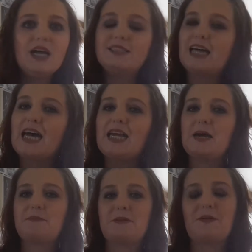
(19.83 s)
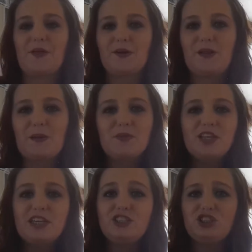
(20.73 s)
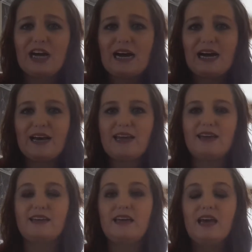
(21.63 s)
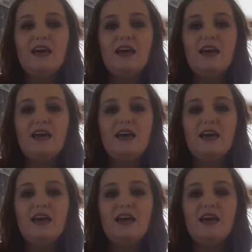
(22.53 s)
sign up and they're like, well, I'm really shy and